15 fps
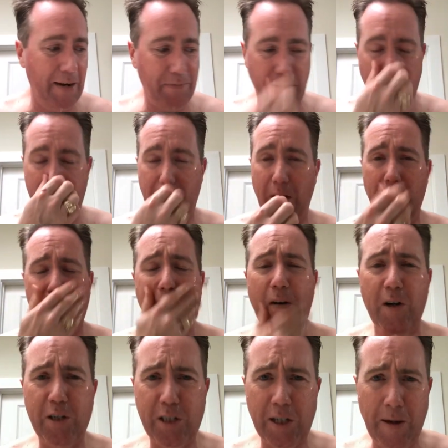after that very
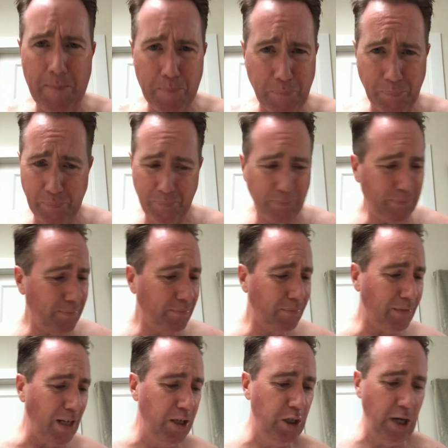first
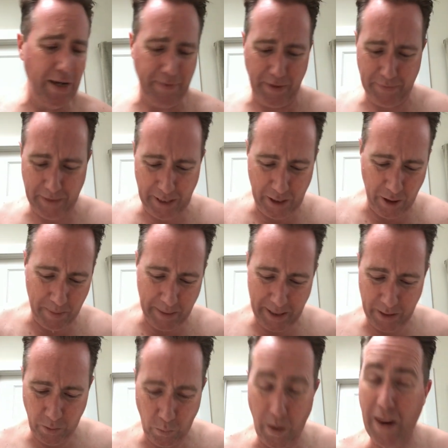shaving video I
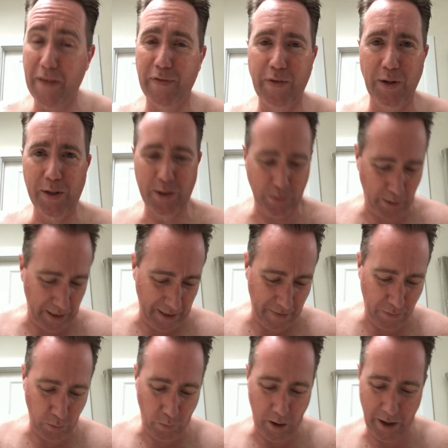made, or one of the first where I
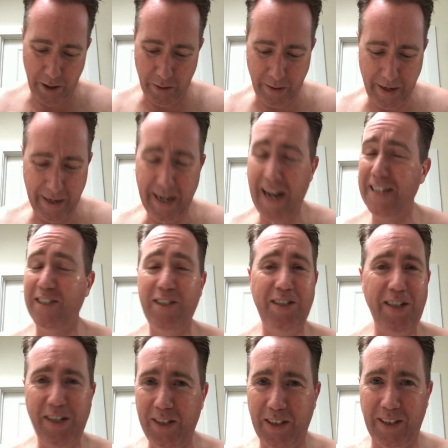left the water running, I
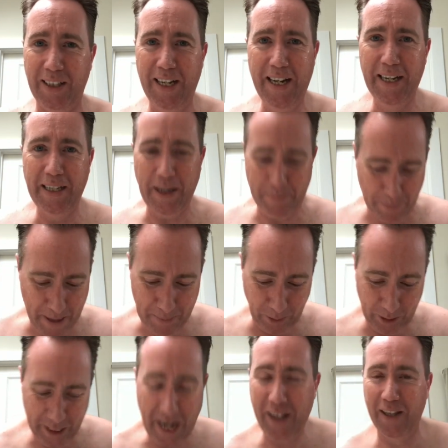still get
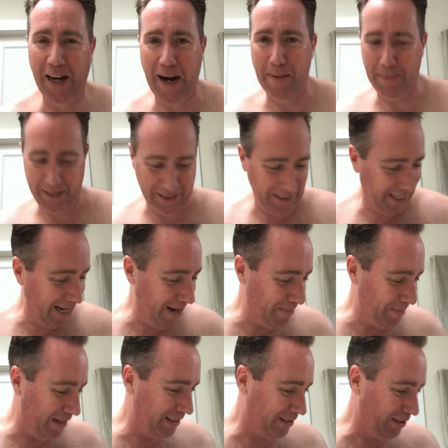people yelling at me in the
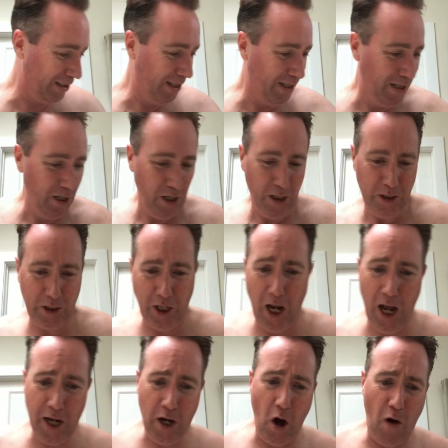comments,
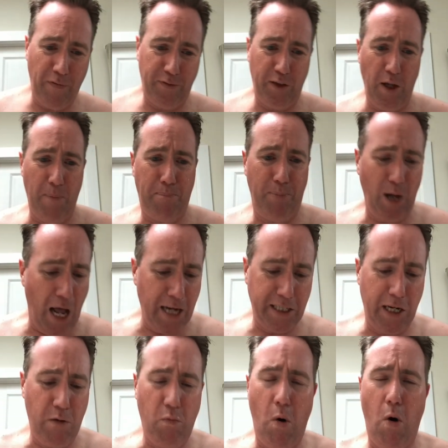turn off the
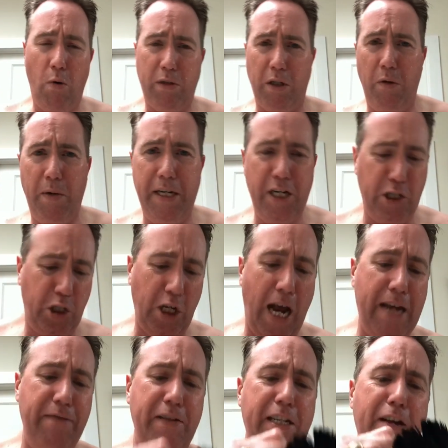bloody water when you're
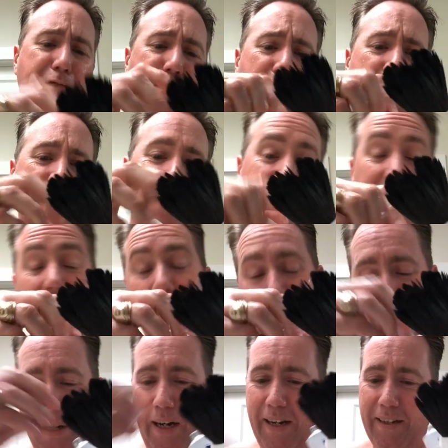shaving your face.
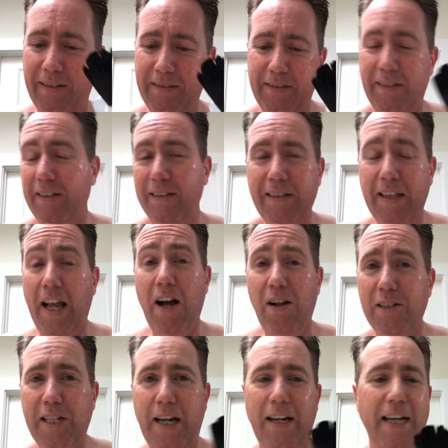All right. They
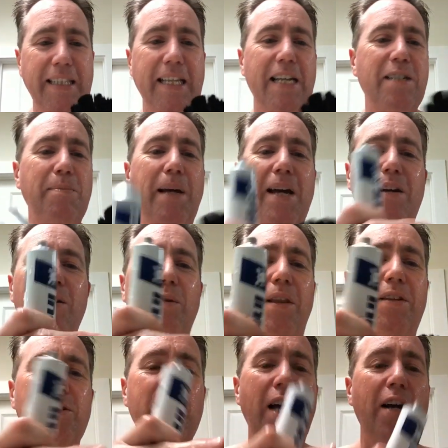all sound like that to me. I don't know why.
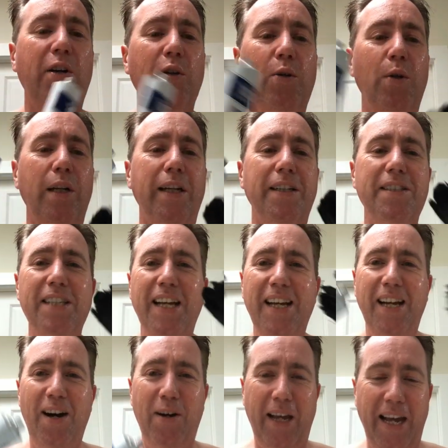They're soccer hooligans.
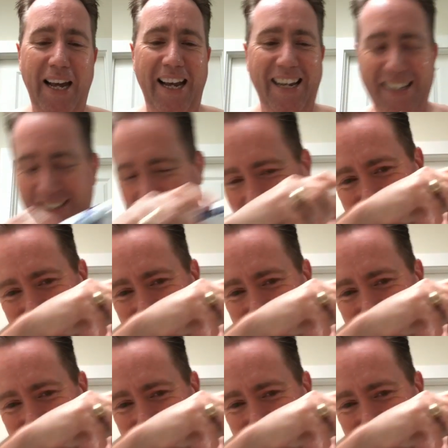Okay.